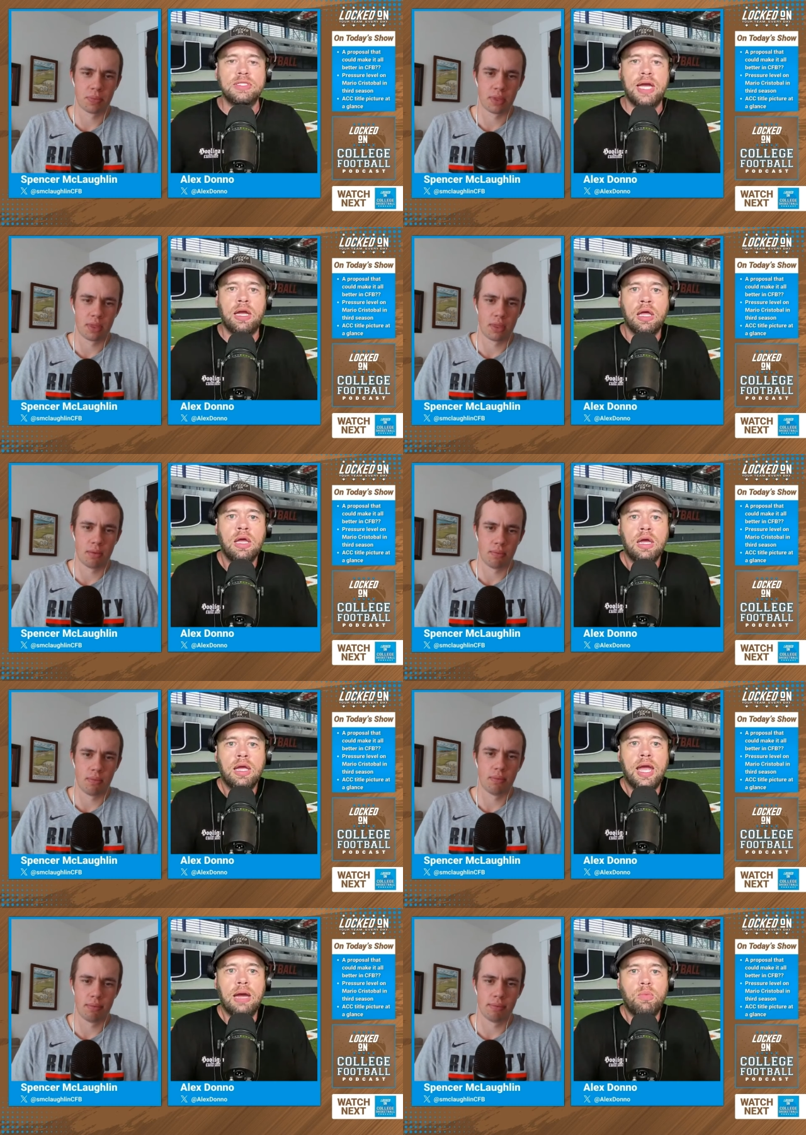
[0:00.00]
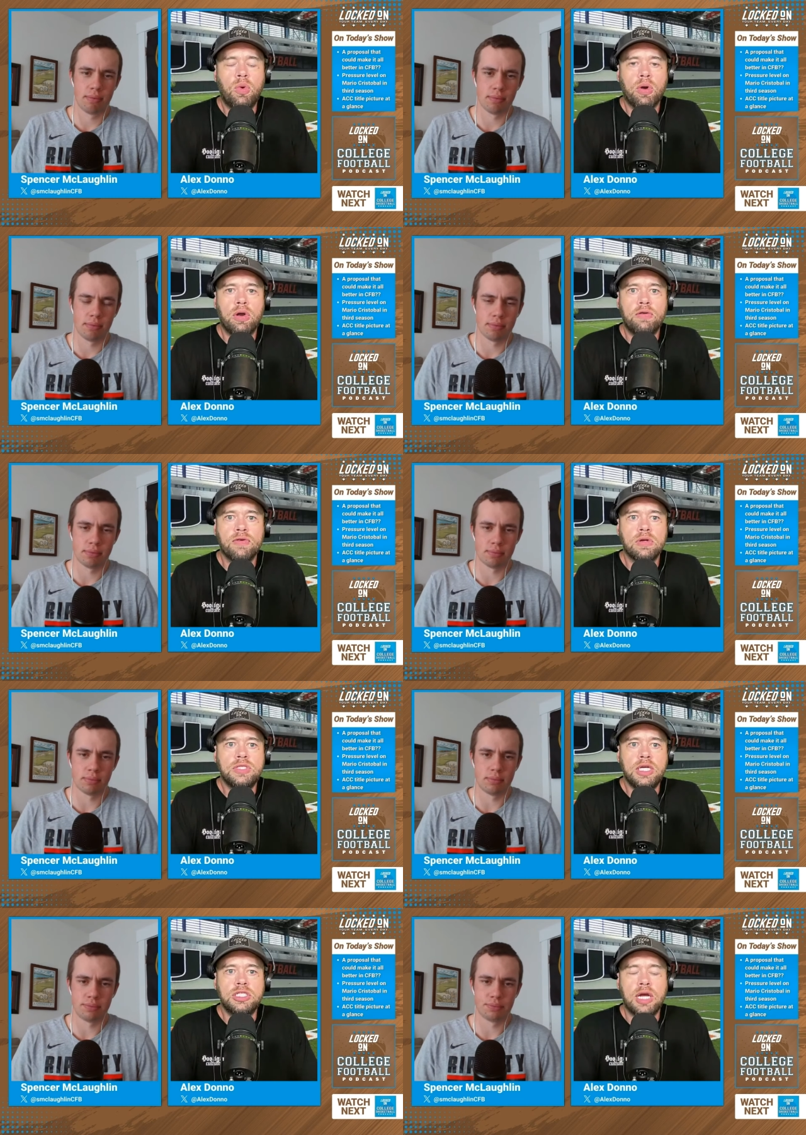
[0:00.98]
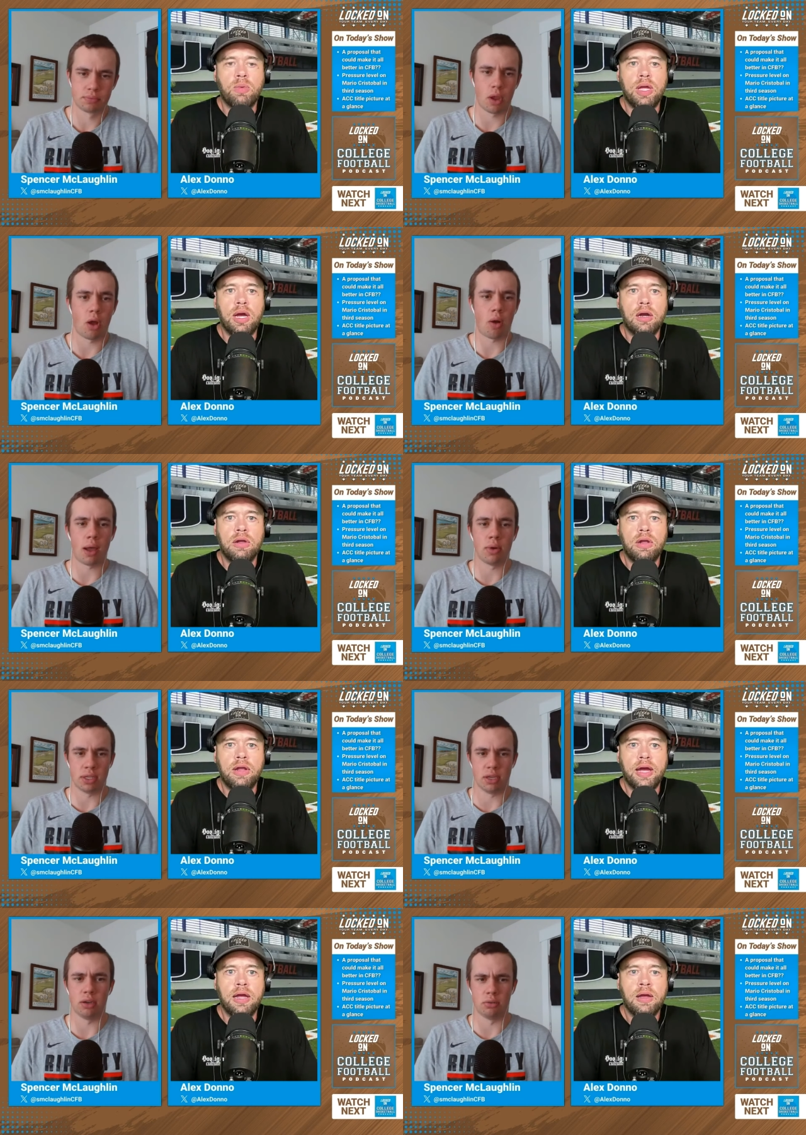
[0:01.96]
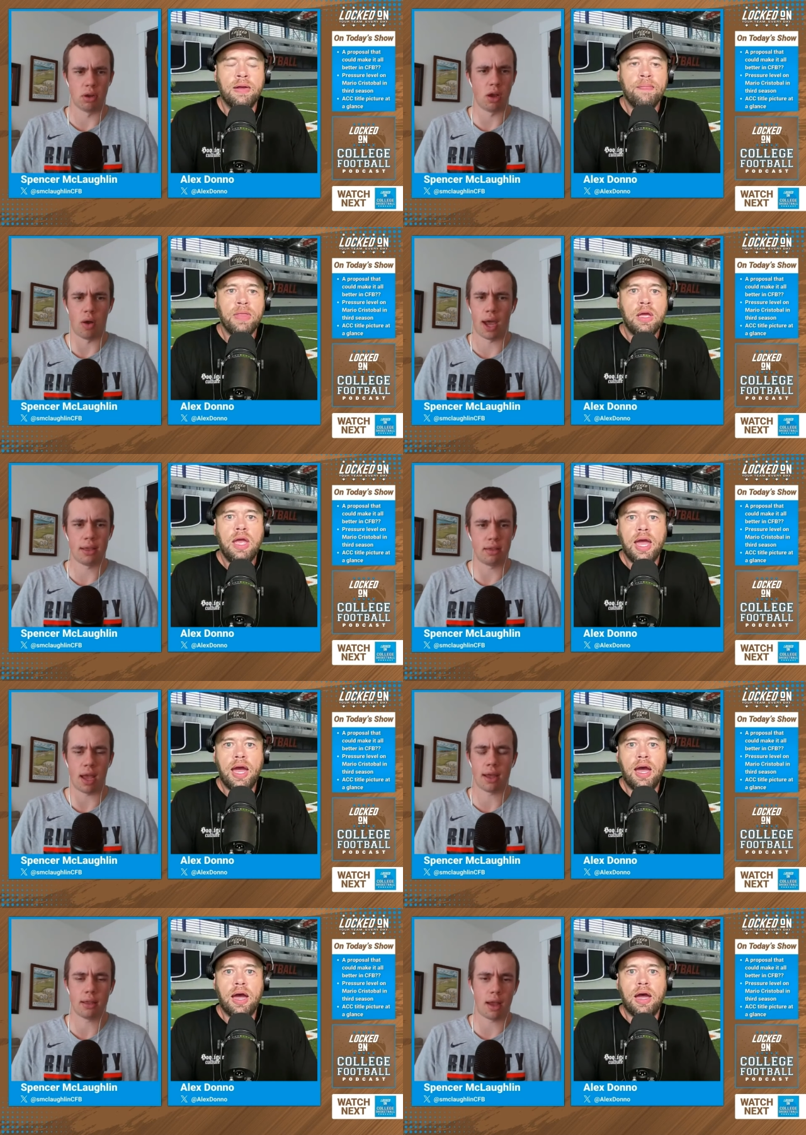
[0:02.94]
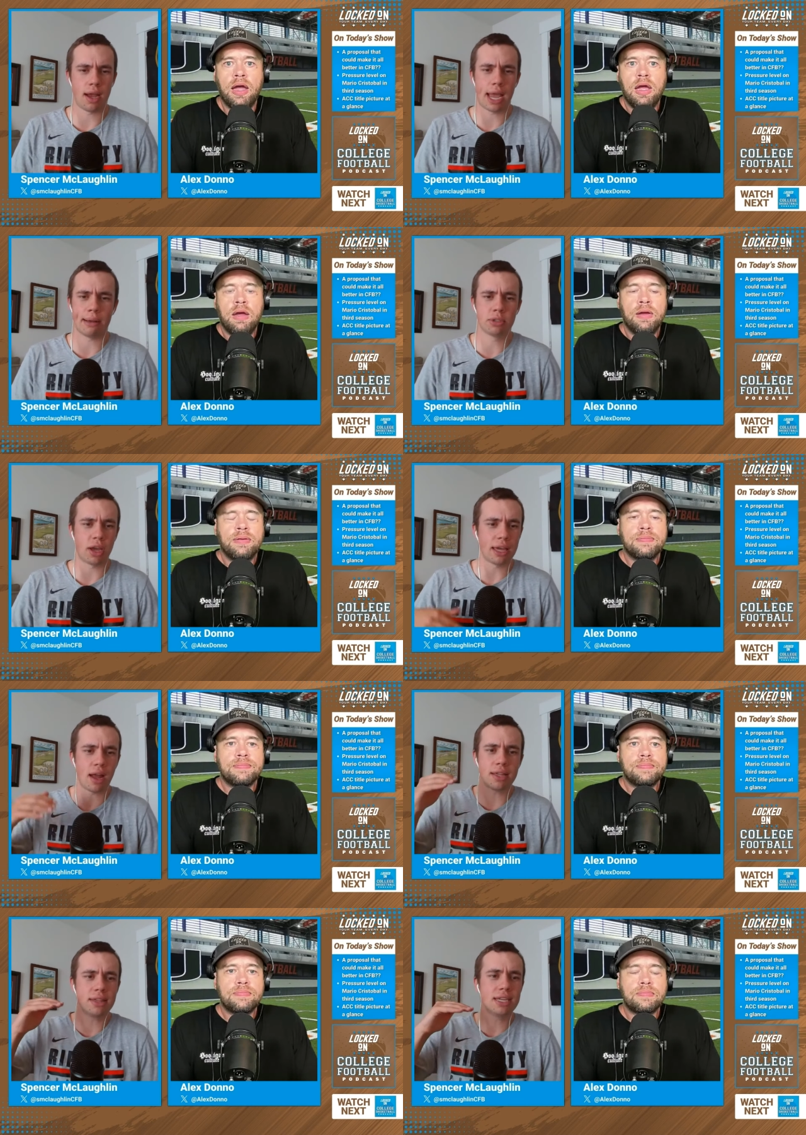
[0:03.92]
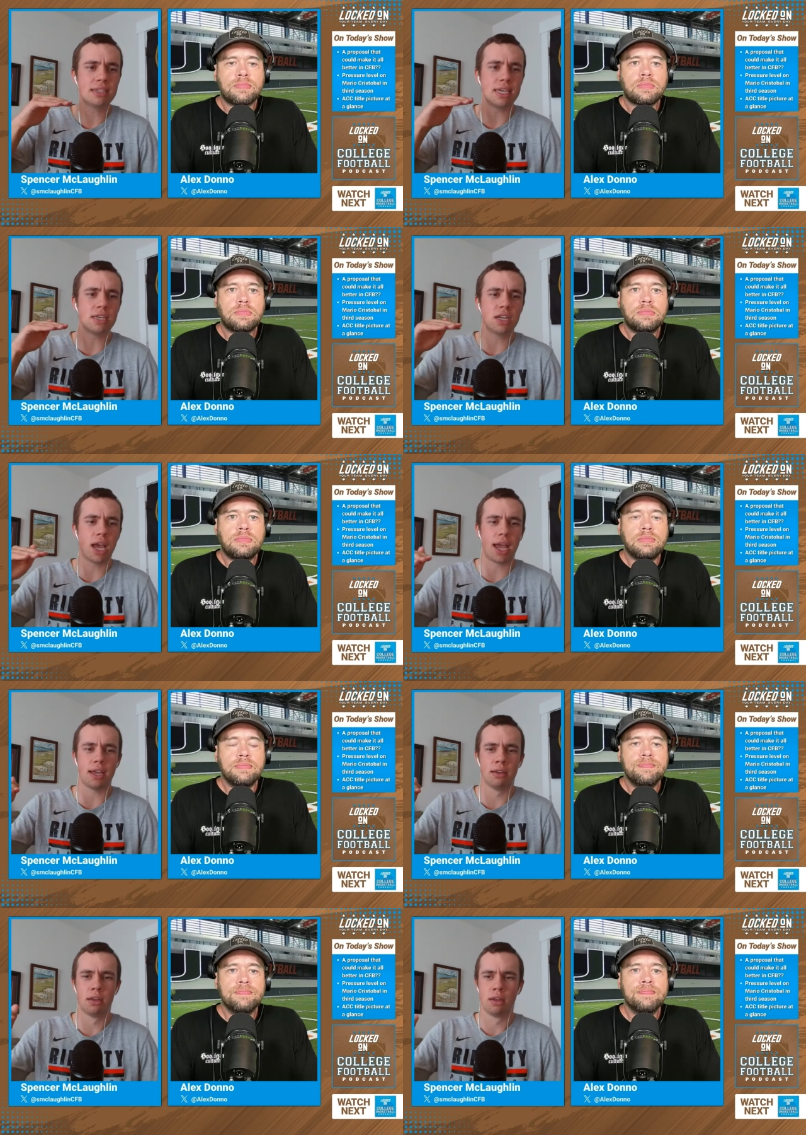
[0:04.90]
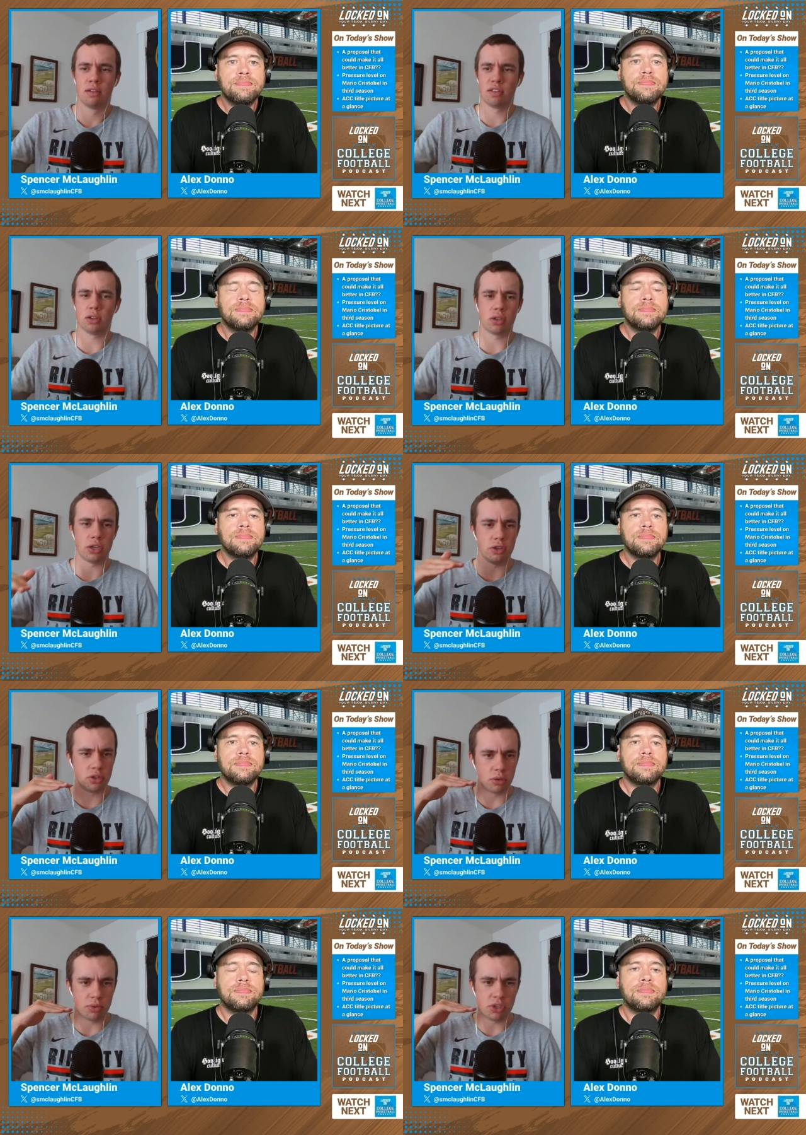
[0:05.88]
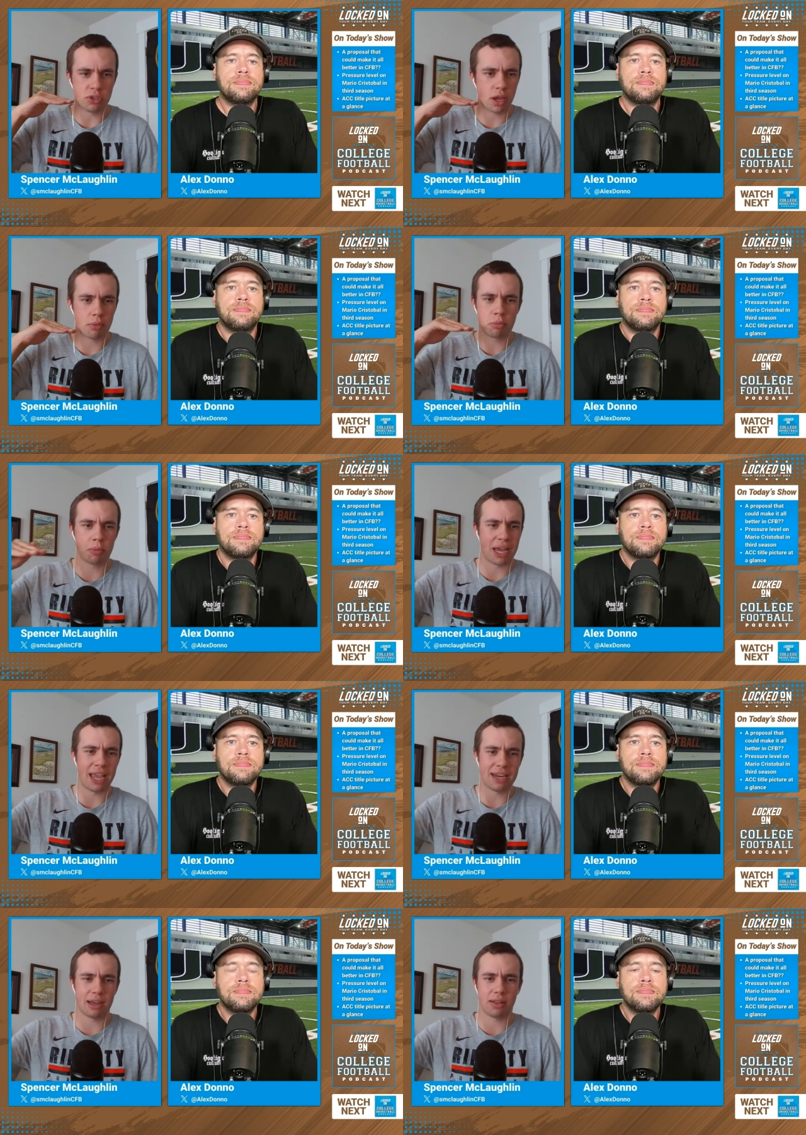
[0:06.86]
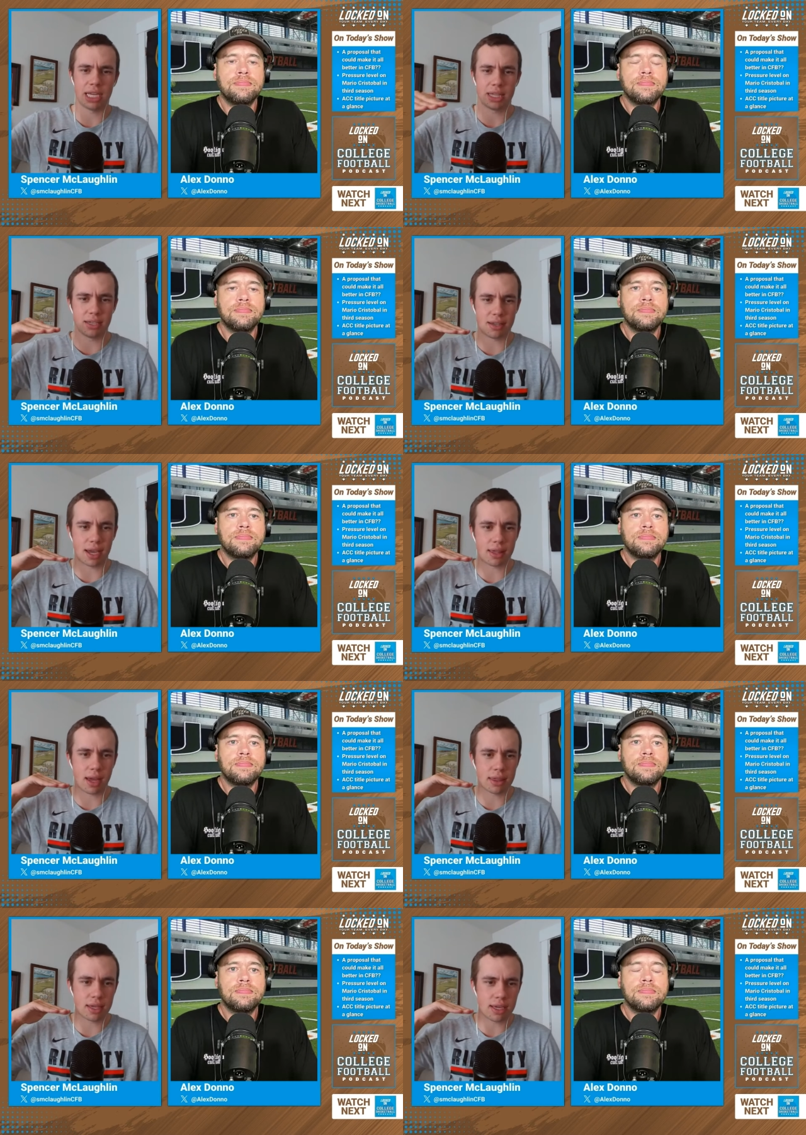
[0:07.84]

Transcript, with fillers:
Speaker 1: take Cam Ward over DJ Uiagalelei. Oh, I would too.
Speaker 2: Oh, I yeah. I, I absolutely. I, I think DJ. For those on YouTube, you saw me put my hand out like this. I, I think